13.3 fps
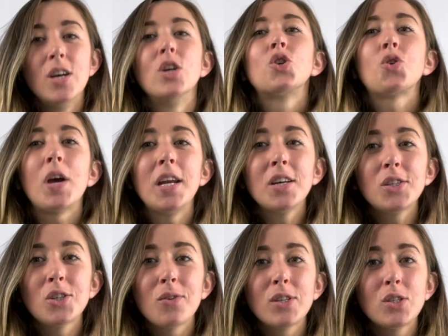Training a
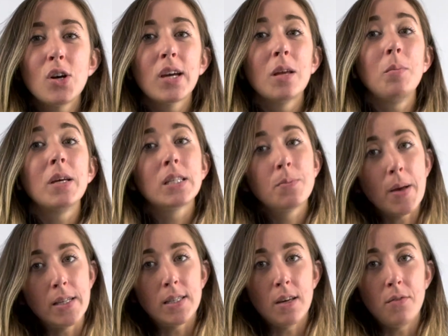service dog can be
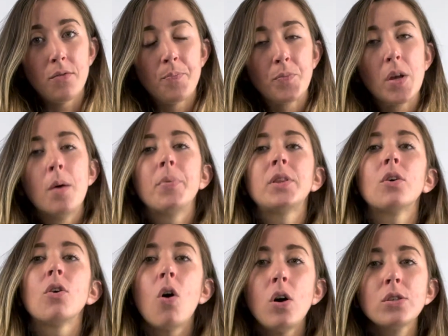expensive, but there
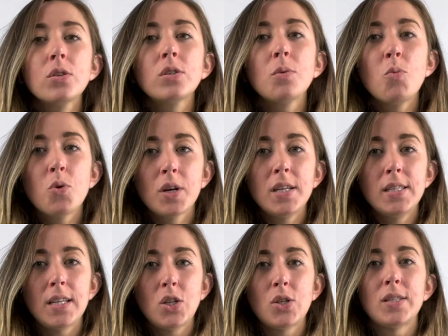are also some
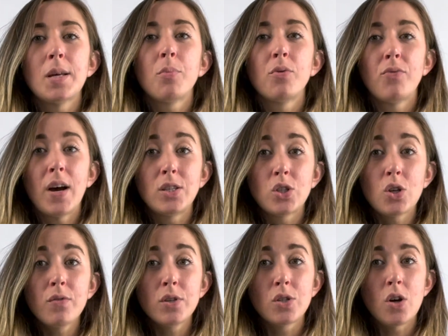organizations that provide
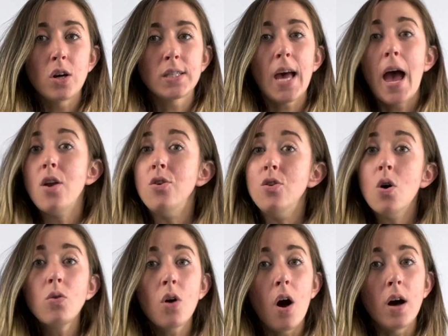service dogs at no
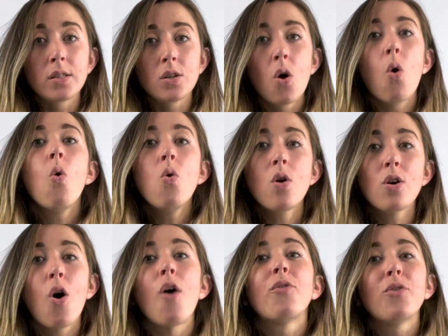cost or
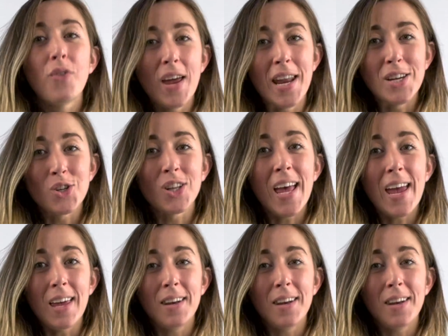offer financial aid.